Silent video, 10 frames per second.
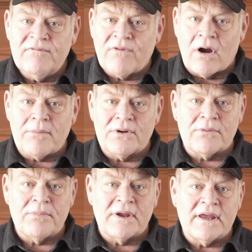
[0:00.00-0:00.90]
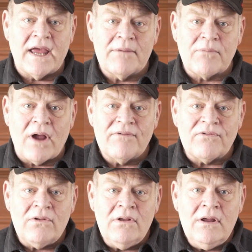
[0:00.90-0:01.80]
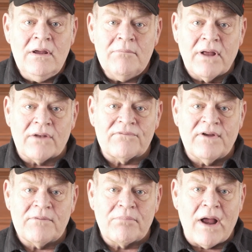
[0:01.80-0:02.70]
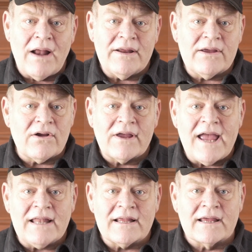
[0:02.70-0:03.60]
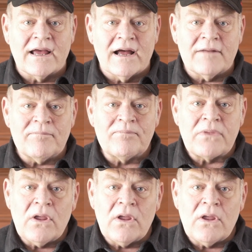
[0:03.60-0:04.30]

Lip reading: varmint or big game rifle, belt-fed Browning, or Gatling gun?